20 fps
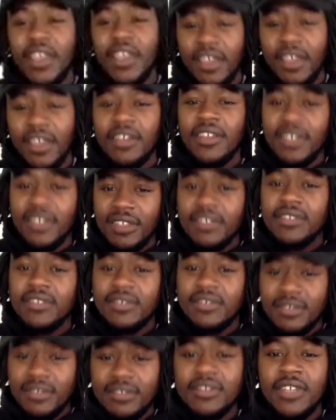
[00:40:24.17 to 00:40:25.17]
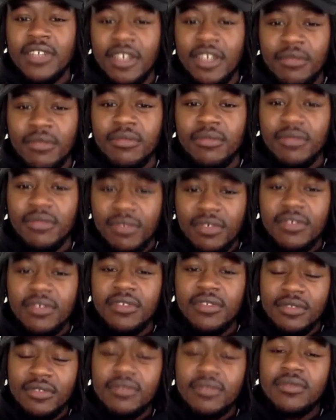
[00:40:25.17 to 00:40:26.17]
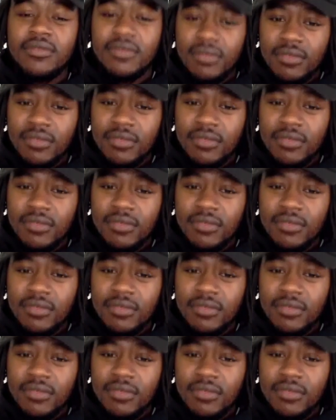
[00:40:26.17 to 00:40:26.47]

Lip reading: Like, whether you liked it or not,